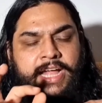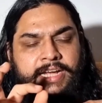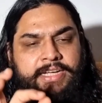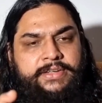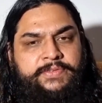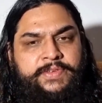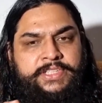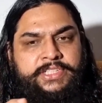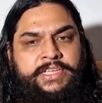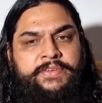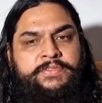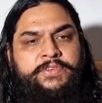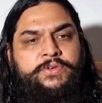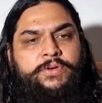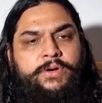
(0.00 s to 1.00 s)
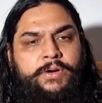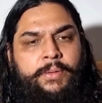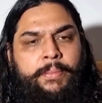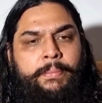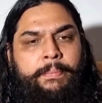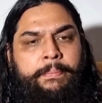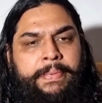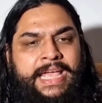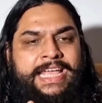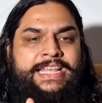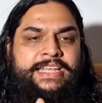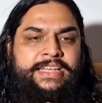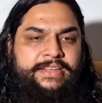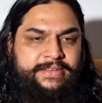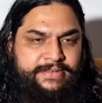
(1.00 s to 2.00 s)
that which give you
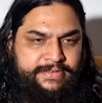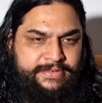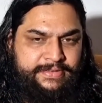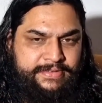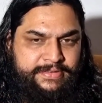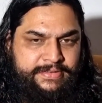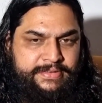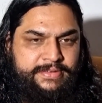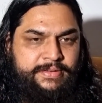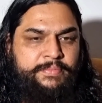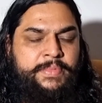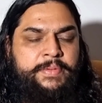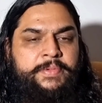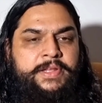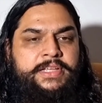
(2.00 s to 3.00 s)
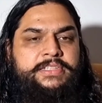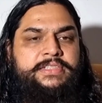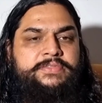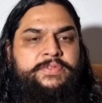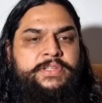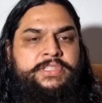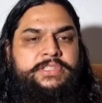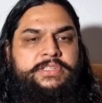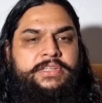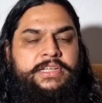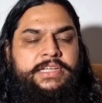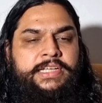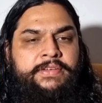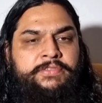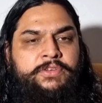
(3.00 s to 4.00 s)
pain. Memories which
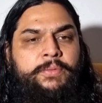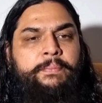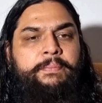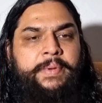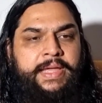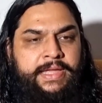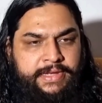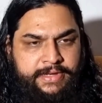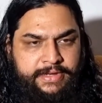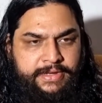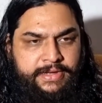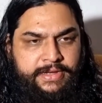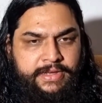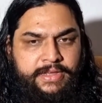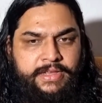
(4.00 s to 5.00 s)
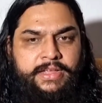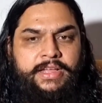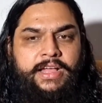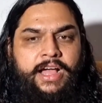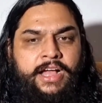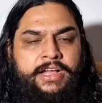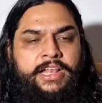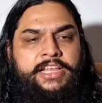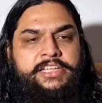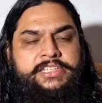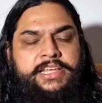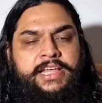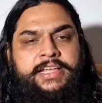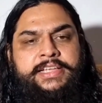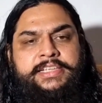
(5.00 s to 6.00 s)
give you pain.
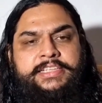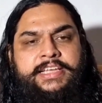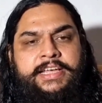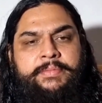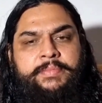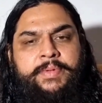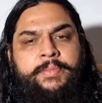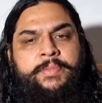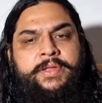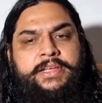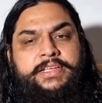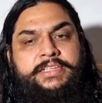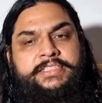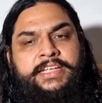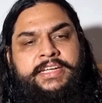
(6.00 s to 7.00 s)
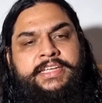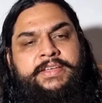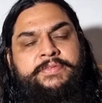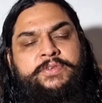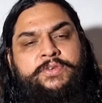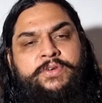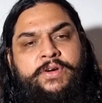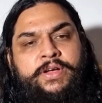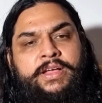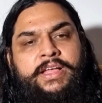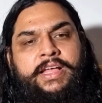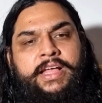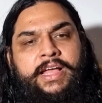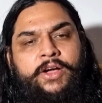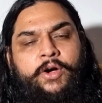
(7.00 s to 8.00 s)
Aklista is memories that give you,
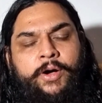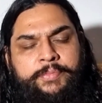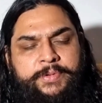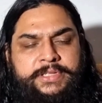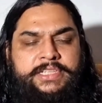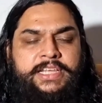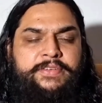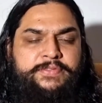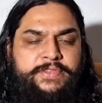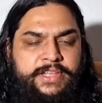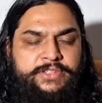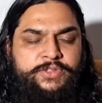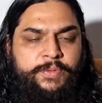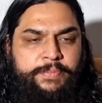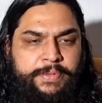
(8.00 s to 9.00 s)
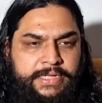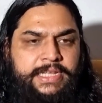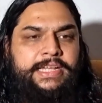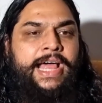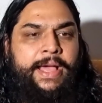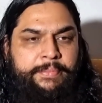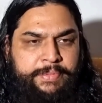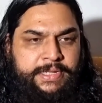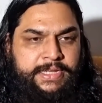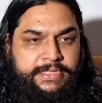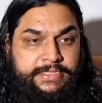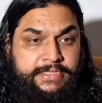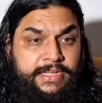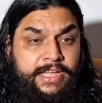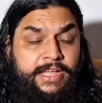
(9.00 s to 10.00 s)
obviously if there is no pain, then
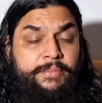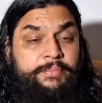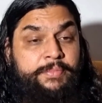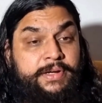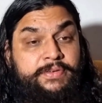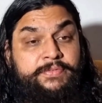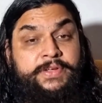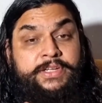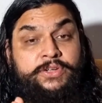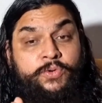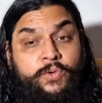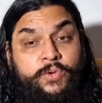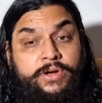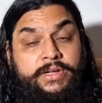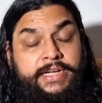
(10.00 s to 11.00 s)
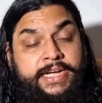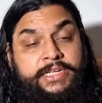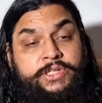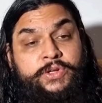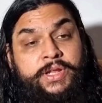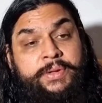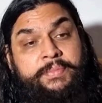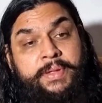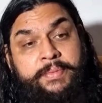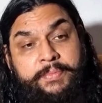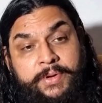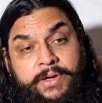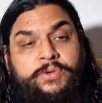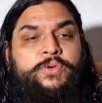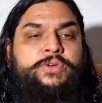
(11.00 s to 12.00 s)
happiness. But we don't tend to
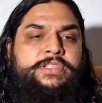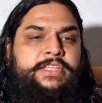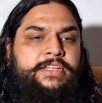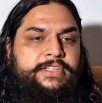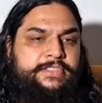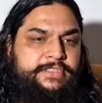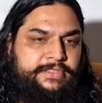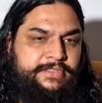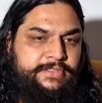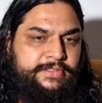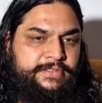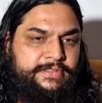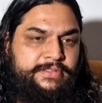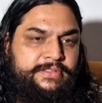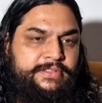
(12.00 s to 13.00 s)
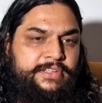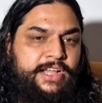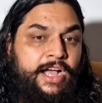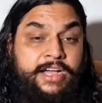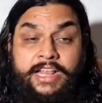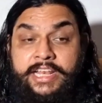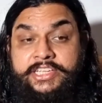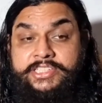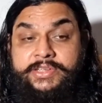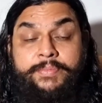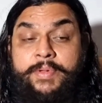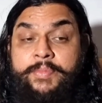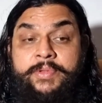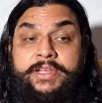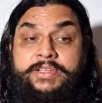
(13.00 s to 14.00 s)
remember good things. Aklista
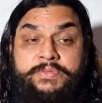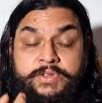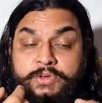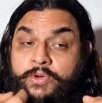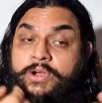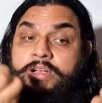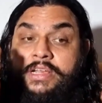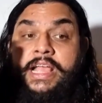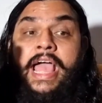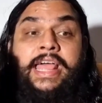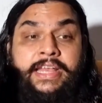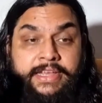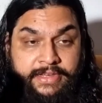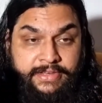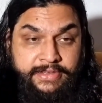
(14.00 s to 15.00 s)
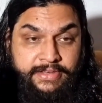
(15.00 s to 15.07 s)
memories we don't carry.